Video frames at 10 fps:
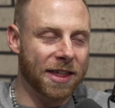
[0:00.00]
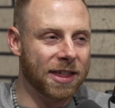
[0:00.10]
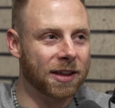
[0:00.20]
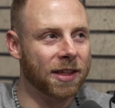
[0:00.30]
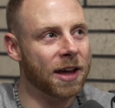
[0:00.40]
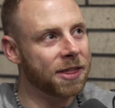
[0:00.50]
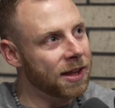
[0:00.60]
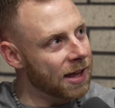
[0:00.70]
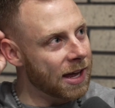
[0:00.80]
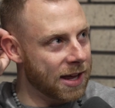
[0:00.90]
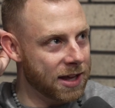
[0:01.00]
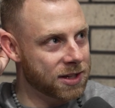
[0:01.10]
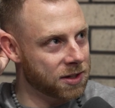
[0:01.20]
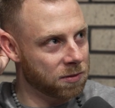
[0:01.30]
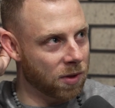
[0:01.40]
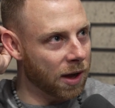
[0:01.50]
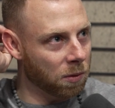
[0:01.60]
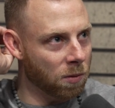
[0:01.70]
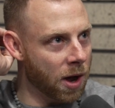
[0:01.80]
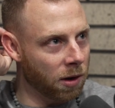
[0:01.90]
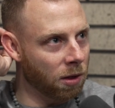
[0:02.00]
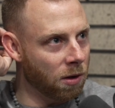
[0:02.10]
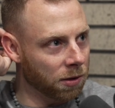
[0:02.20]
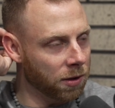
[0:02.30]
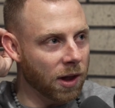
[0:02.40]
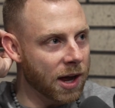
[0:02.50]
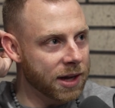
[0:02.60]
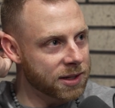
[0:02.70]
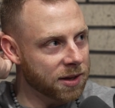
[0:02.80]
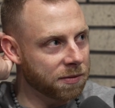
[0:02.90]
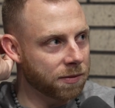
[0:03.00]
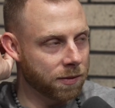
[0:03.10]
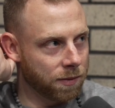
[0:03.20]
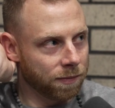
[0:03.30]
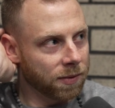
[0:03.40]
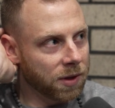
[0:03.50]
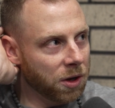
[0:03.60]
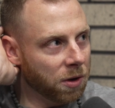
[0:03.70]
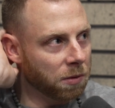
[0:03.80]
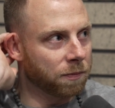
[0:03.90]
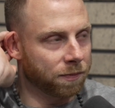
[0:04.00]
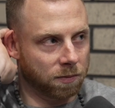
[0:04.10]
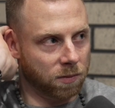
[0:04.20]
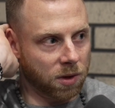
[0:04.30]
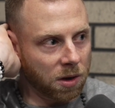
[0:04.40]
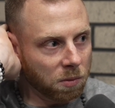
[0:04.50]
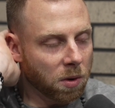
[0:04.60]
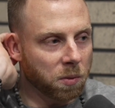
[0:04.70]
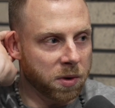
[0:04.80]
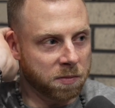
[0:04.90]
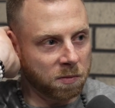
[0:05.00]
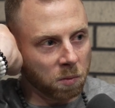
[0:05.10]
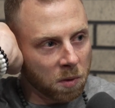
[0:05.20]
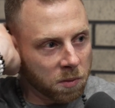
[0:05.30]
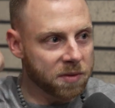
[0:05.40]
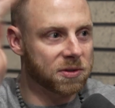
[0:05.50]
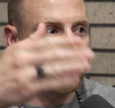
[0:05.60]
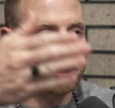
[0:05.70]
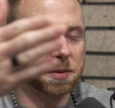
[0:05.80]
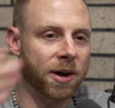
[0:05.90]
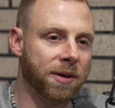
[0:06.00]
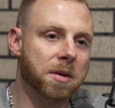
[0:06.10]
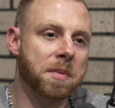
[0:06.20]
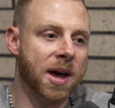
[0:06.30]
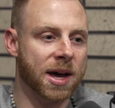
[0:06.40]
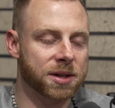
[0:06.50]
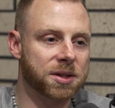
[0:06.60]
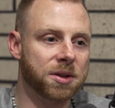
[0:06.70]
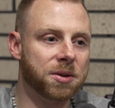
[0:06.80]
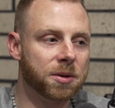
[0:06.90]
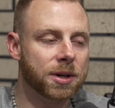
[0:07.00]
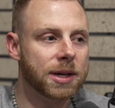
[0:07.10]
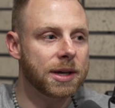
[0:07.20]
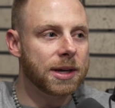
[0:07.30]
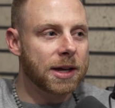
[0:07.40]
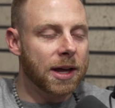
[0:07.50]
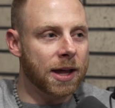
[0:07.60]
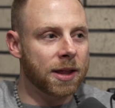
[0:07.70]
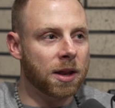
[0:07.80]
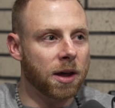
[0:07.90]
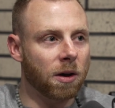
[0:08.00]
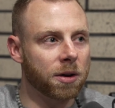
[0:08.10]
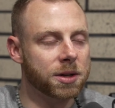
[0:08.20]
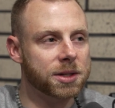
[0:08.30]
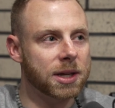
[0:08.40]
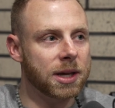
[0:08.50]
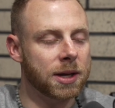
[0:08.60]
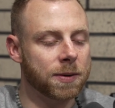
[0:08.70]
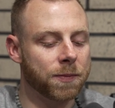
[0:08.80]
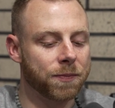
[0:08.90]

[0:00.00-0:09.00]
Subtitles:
I think that hits like right along the lines of, kind of what we've talked about in the past too. And honestly,